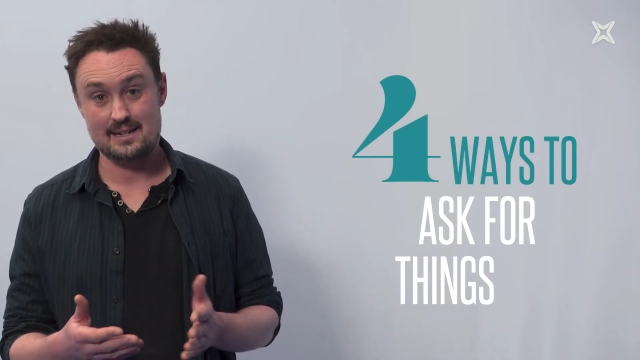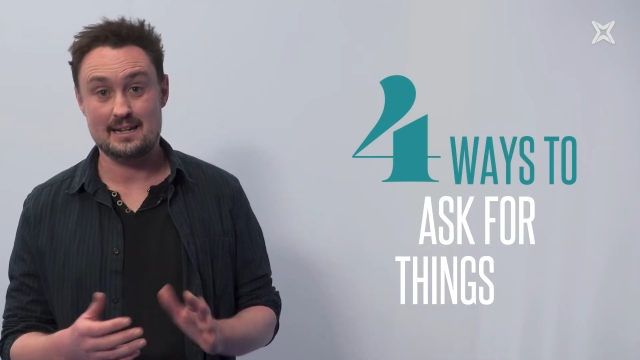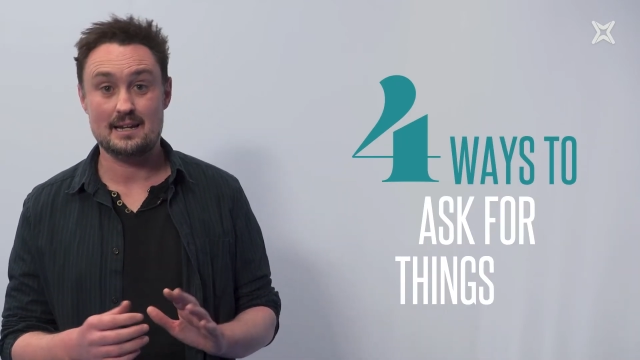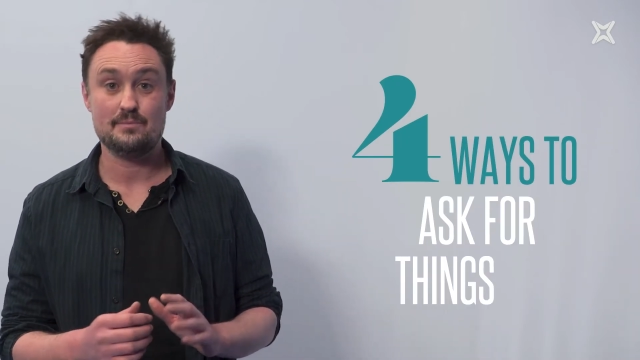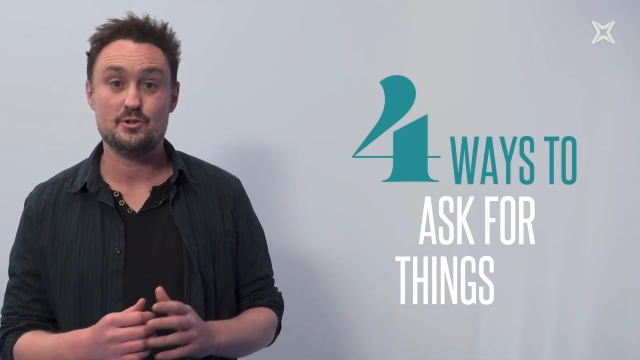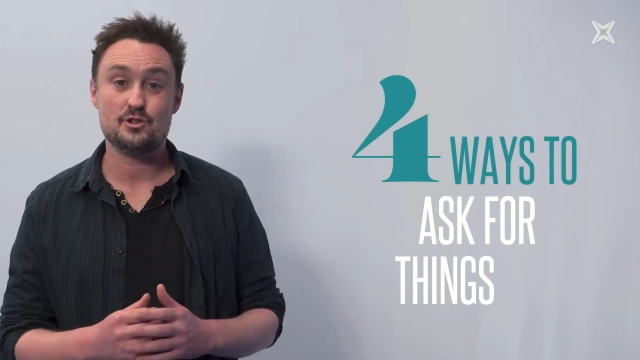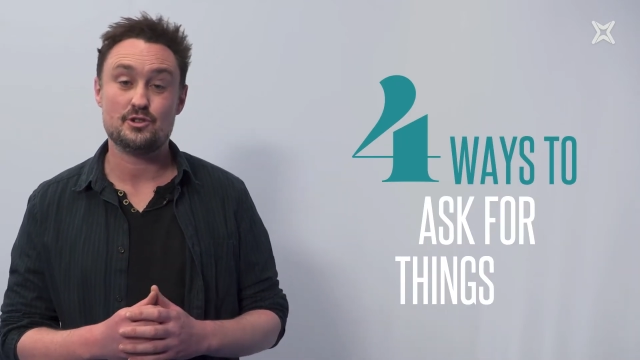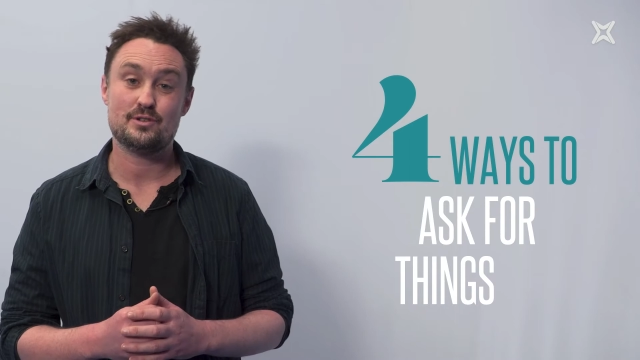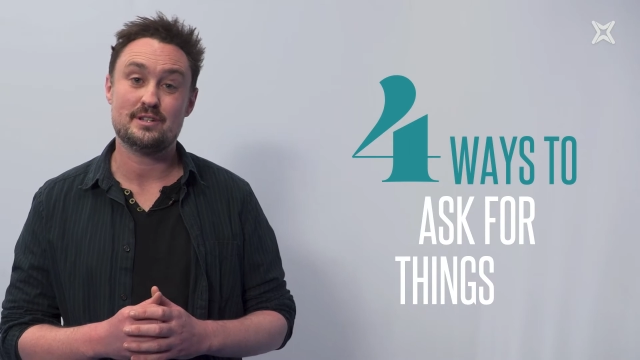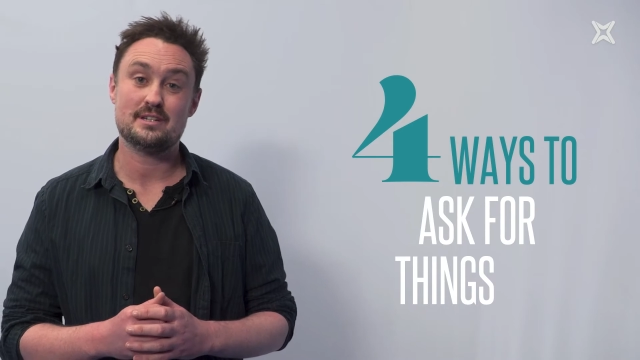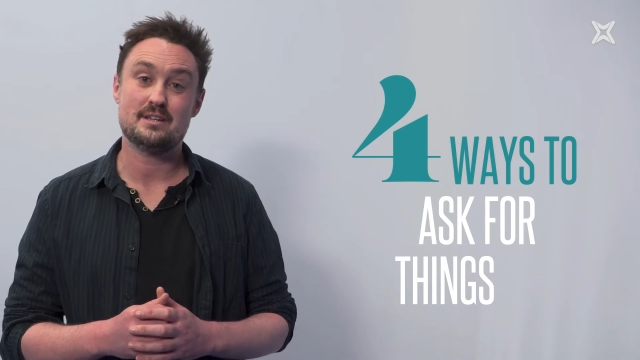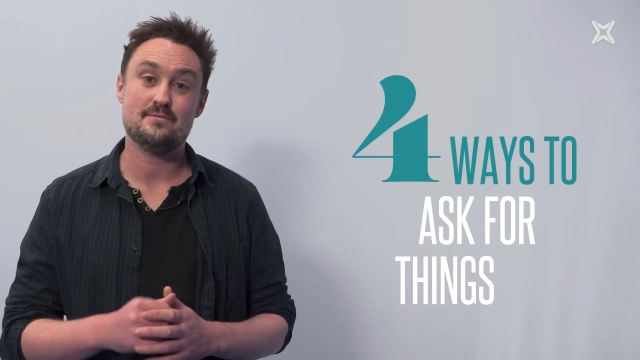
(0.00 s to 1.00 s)
and I'm just
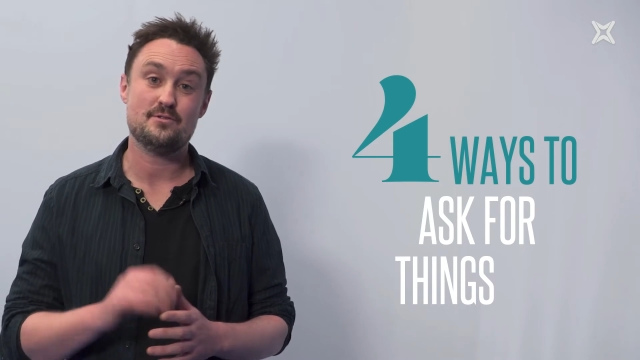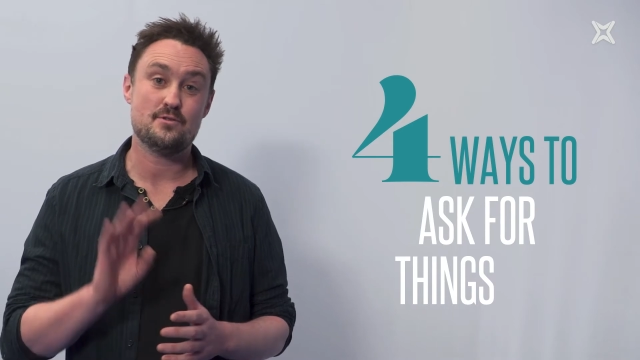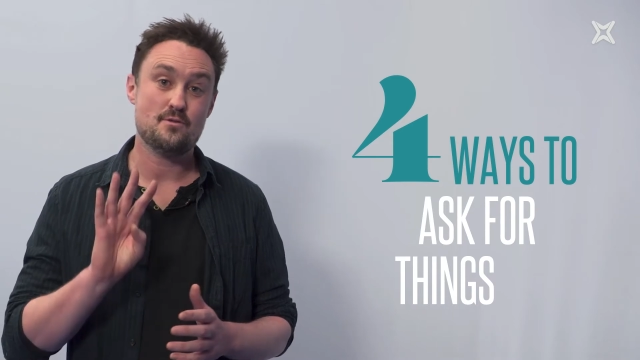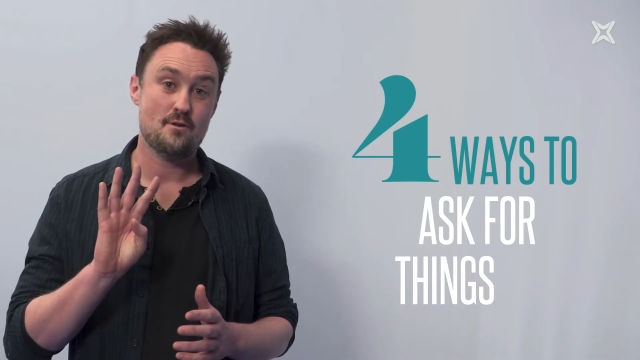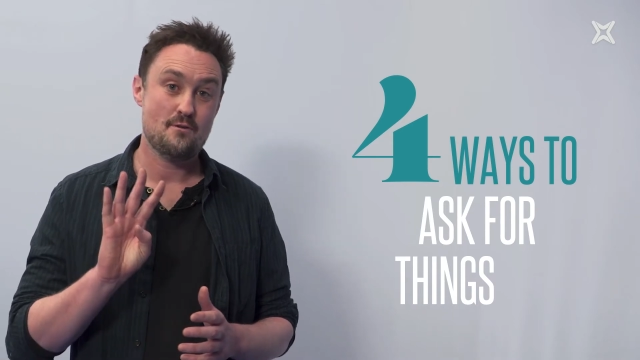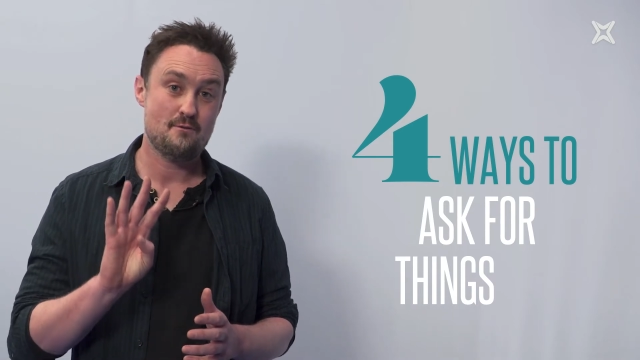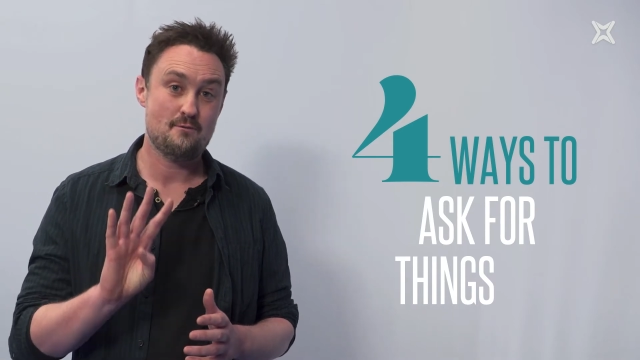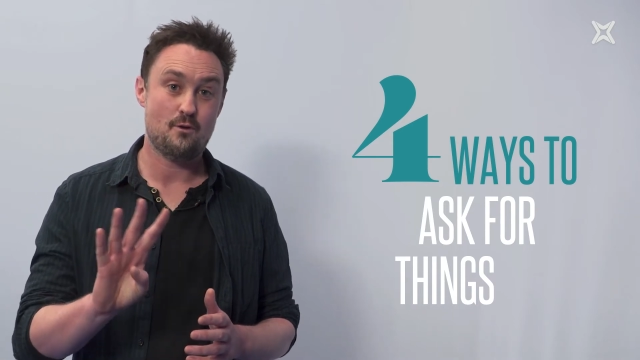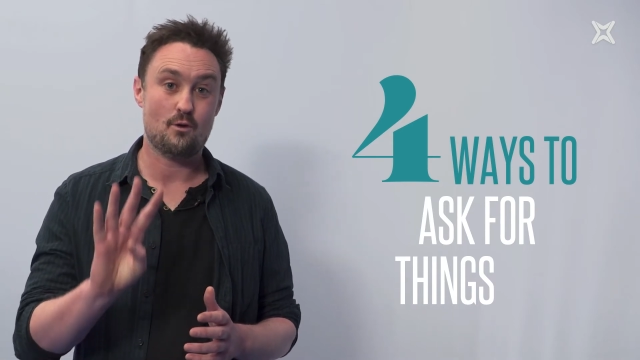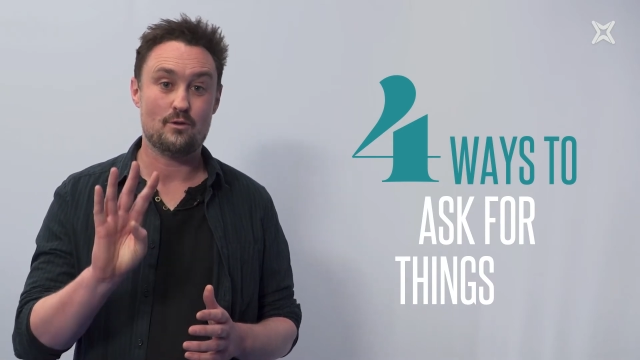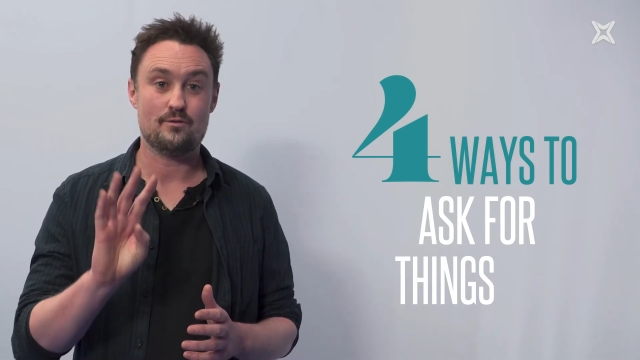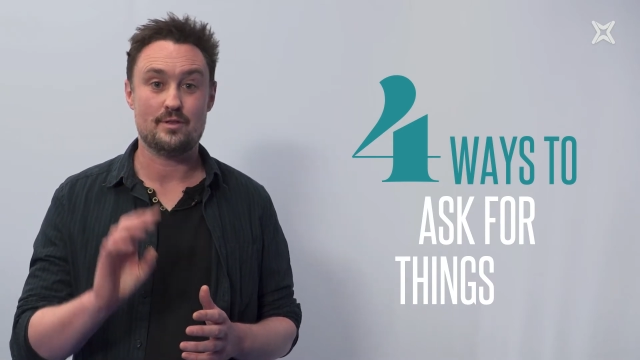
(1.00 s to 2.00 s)
going to give you
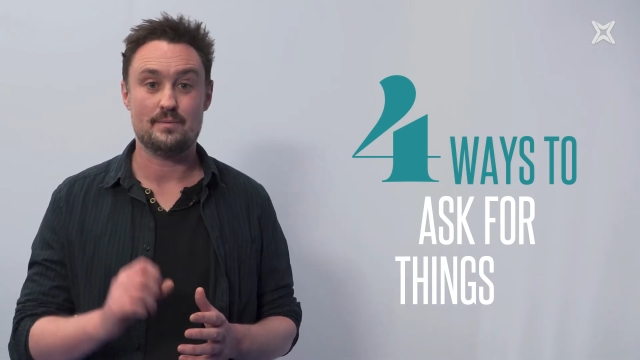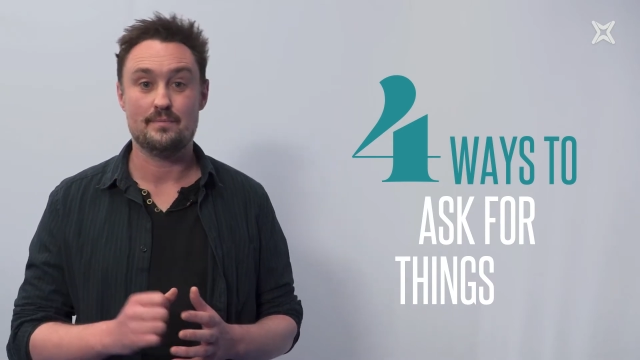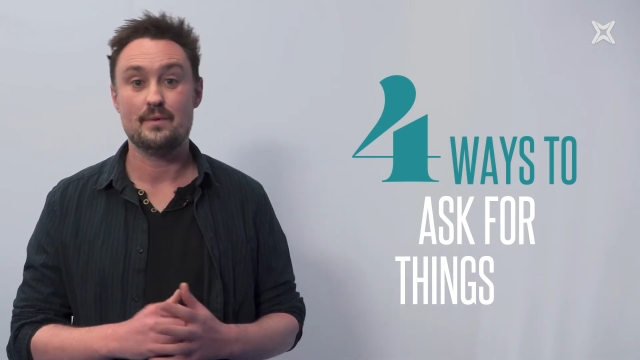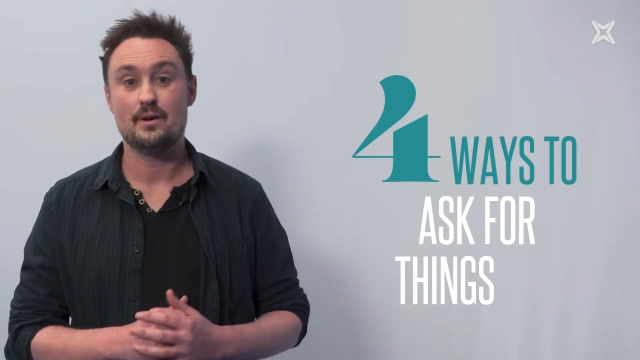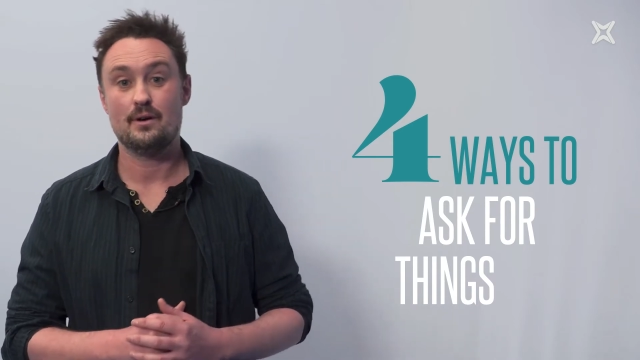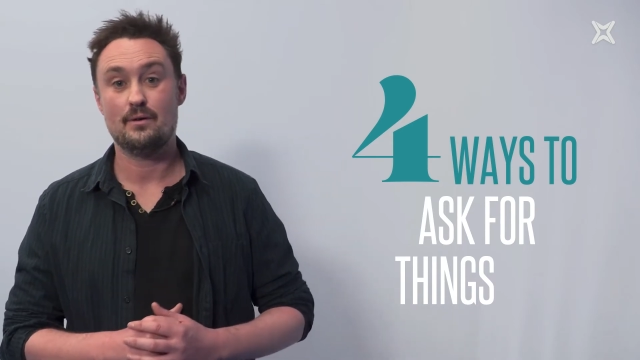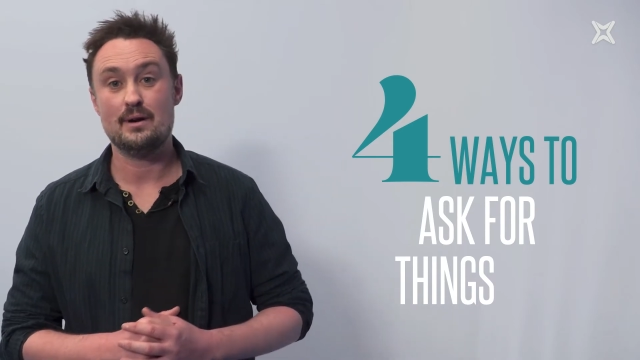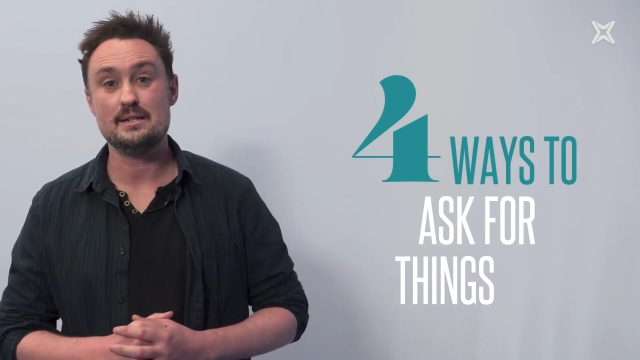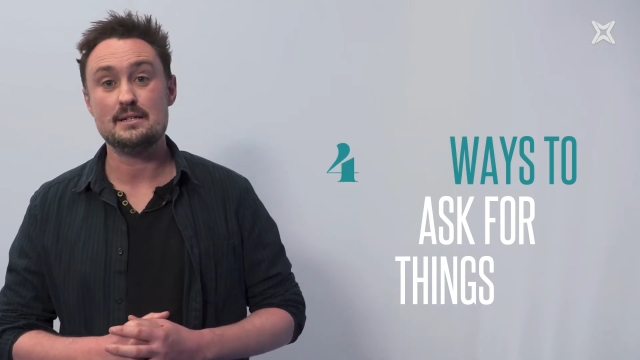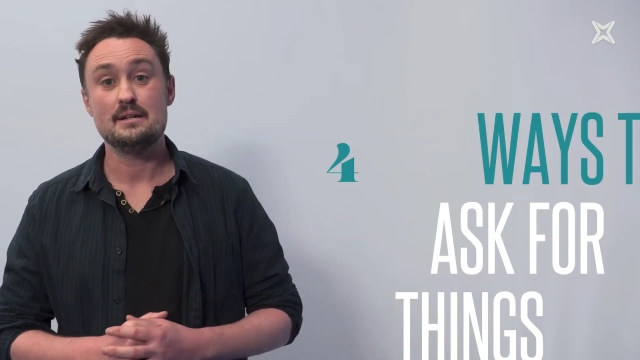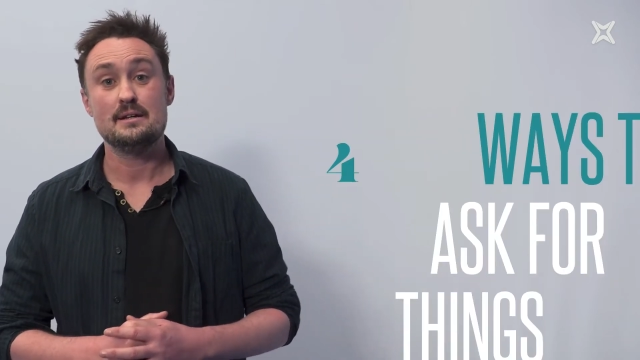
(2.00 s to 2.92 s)
four of them, all right?